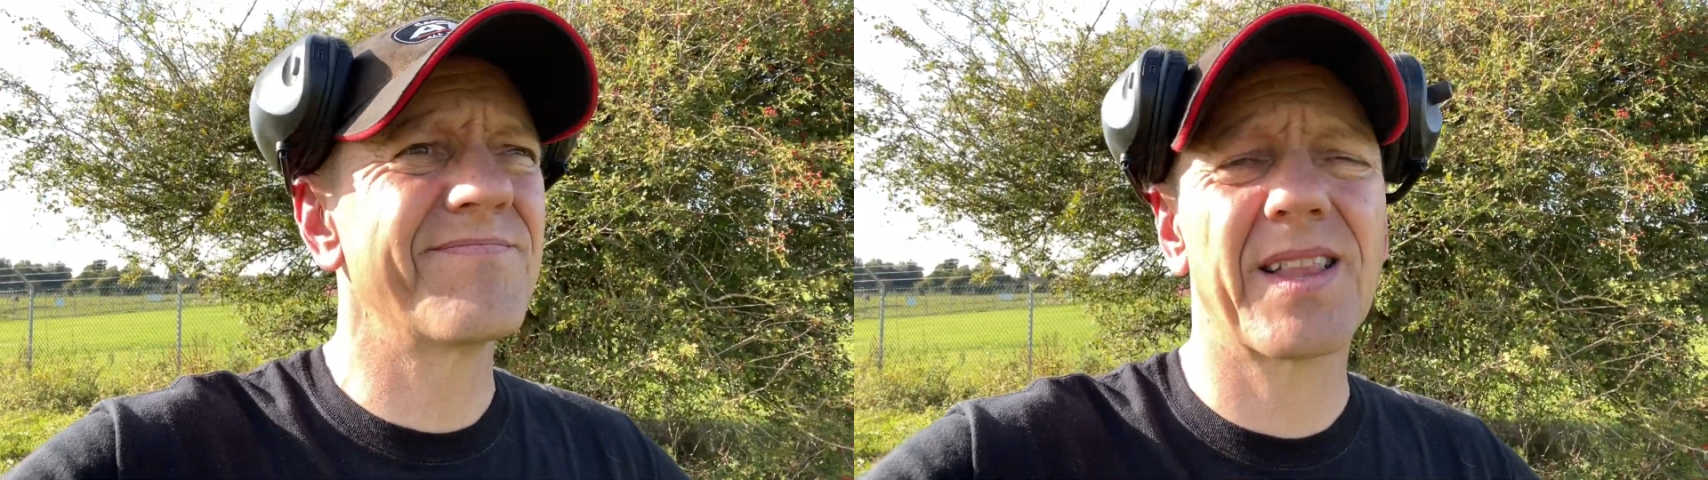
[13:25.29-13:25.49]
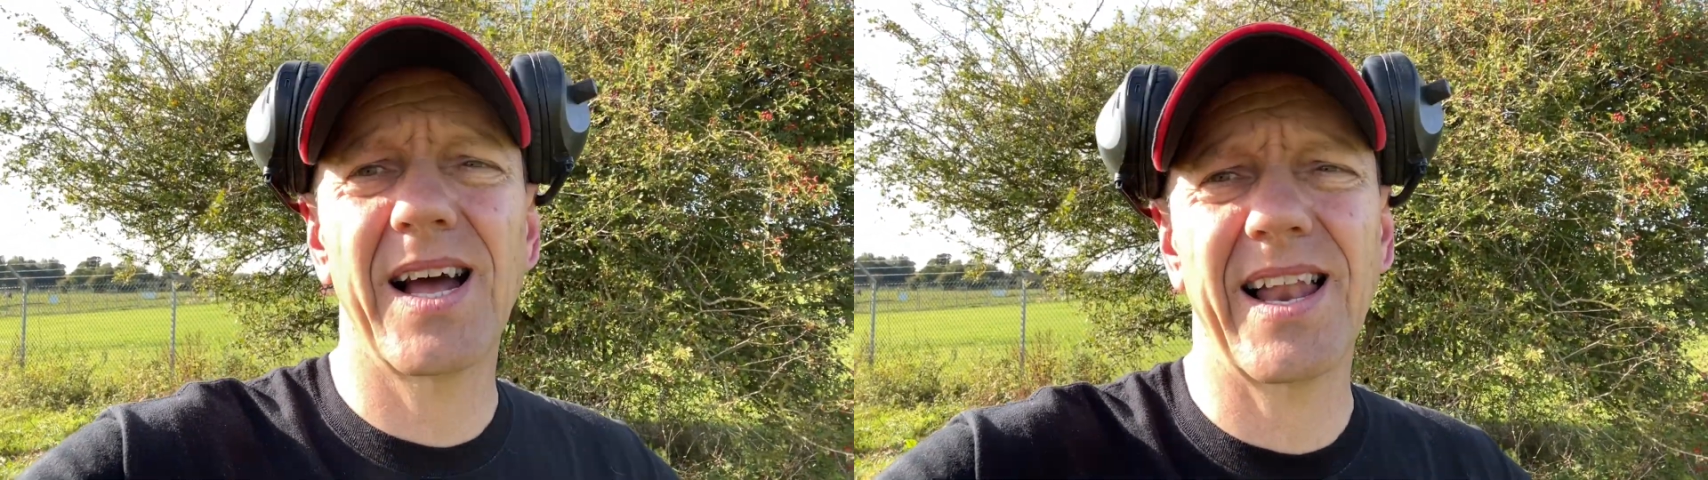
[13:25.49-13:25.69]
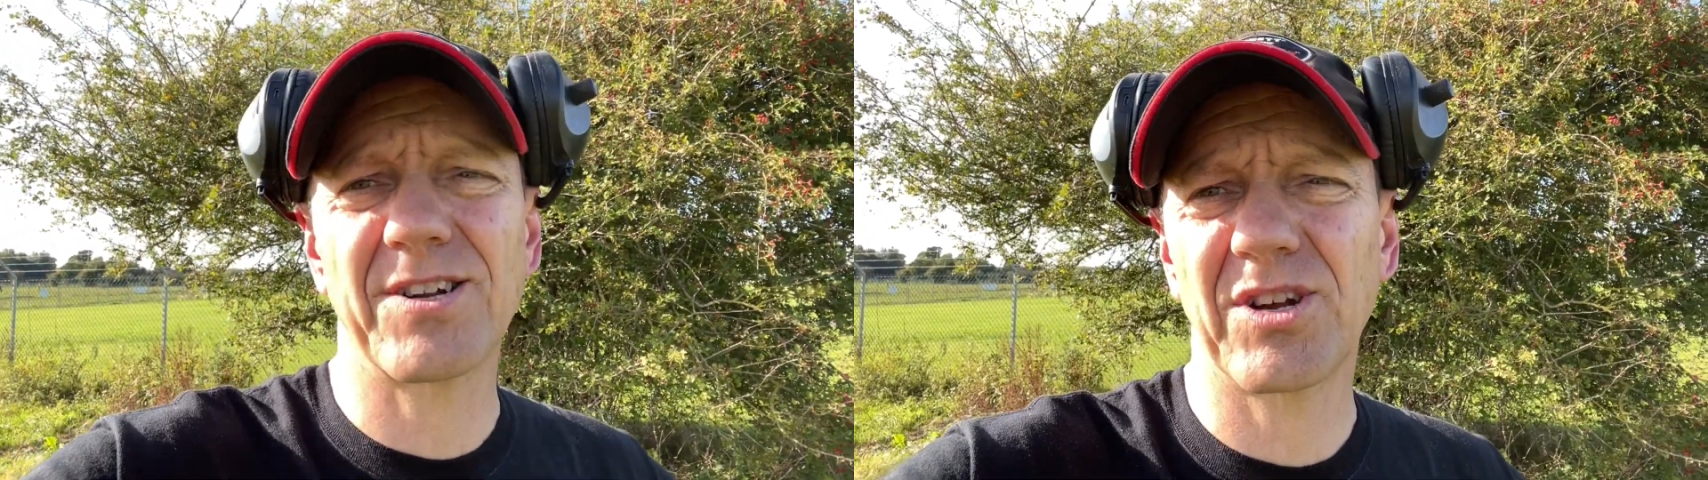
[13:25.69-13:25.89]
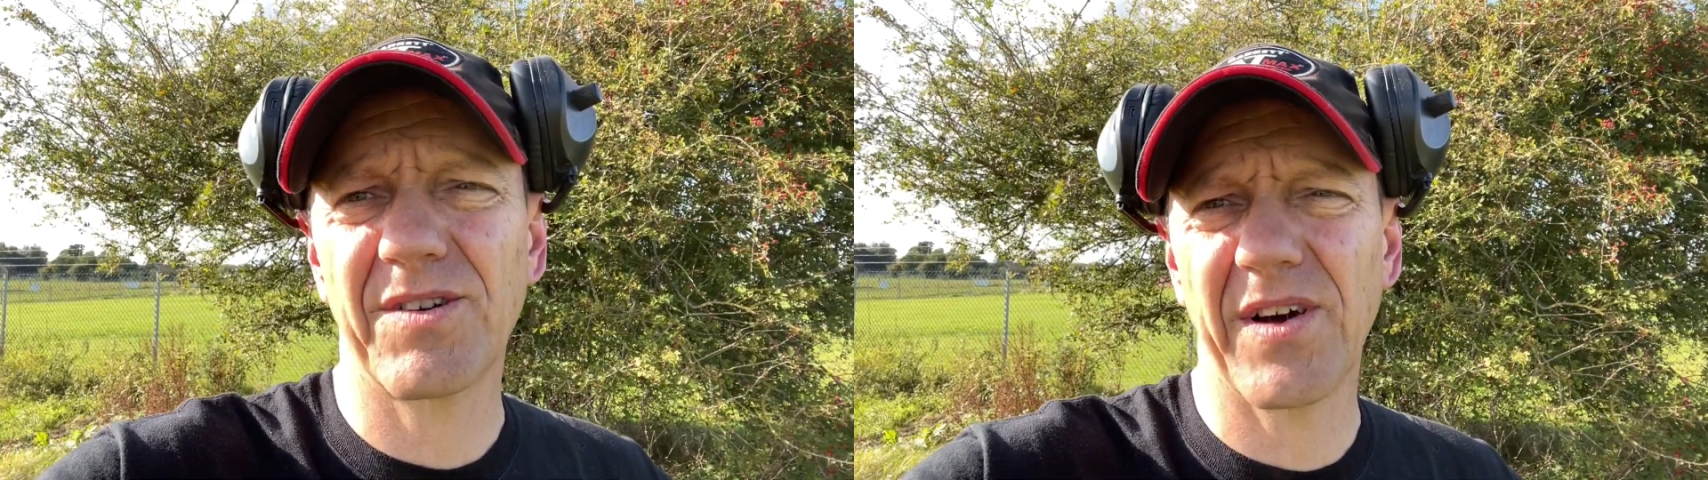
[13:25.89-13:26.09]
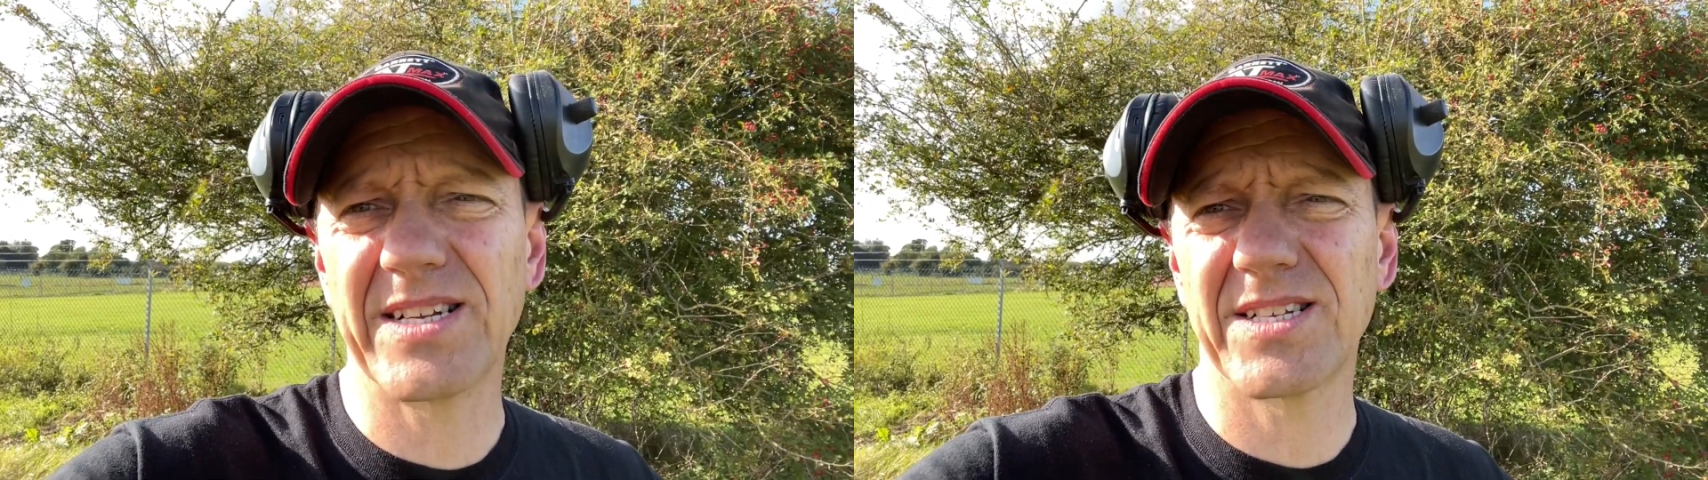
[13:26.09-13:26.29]
the electric
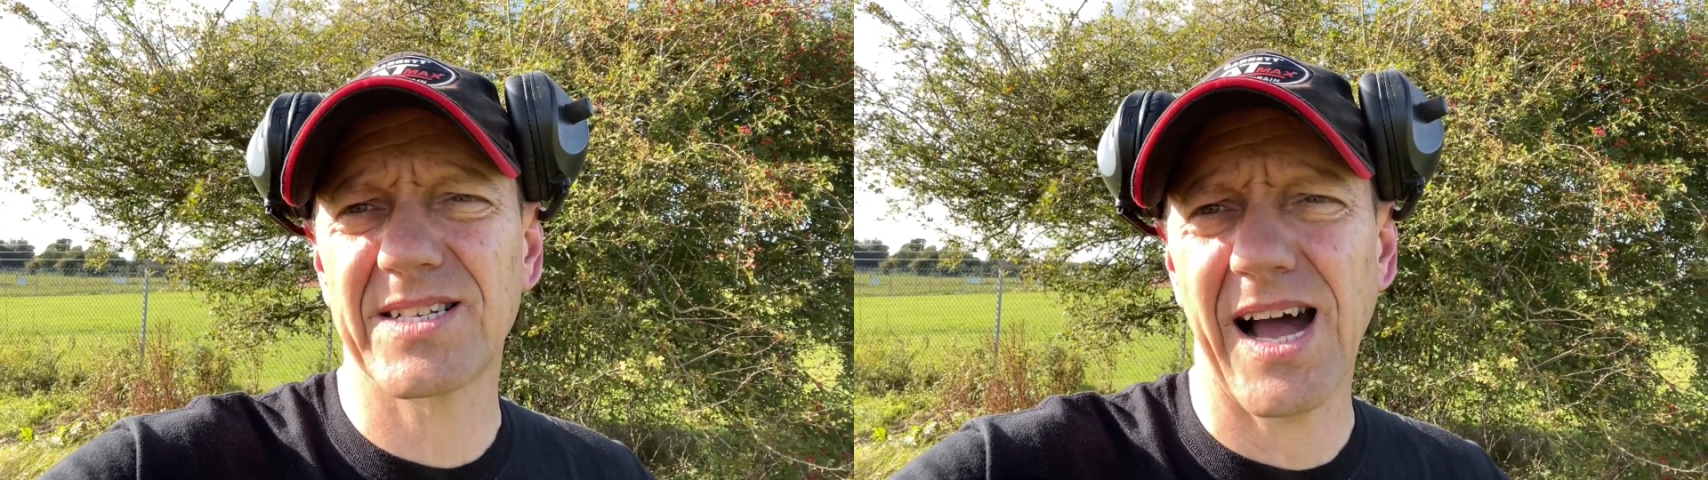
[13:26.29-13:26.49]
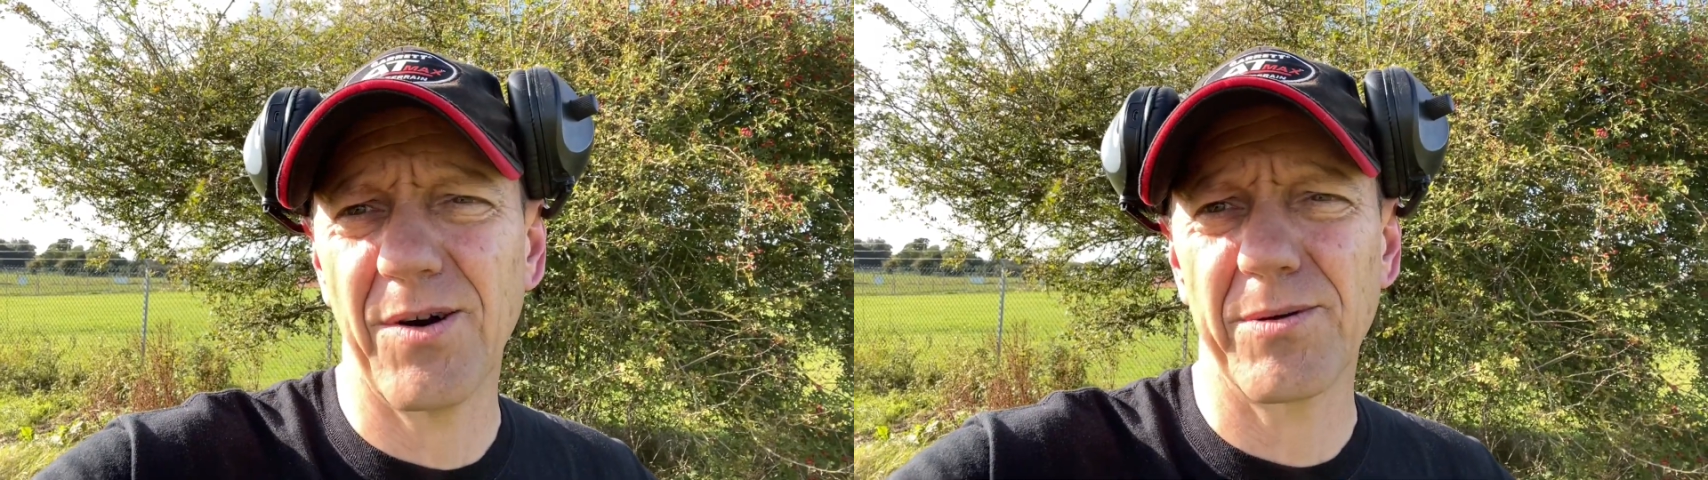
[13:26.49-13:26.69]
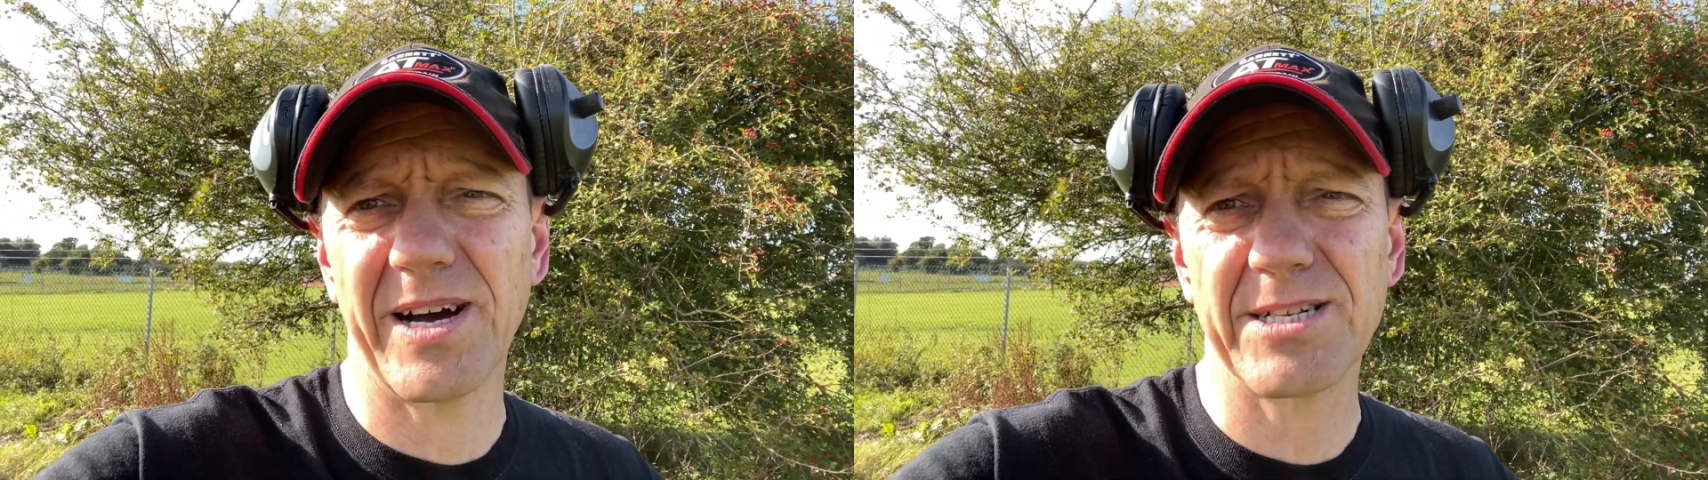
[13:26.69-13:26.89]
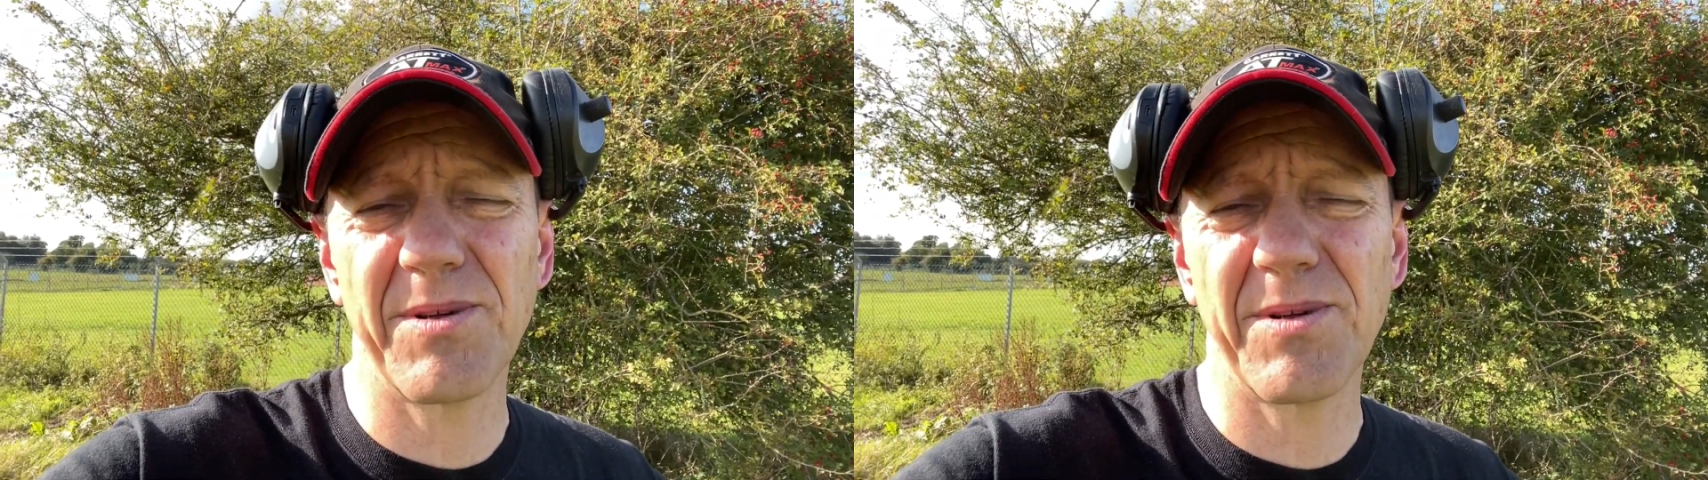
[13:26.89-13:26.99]
fences, I would imagine.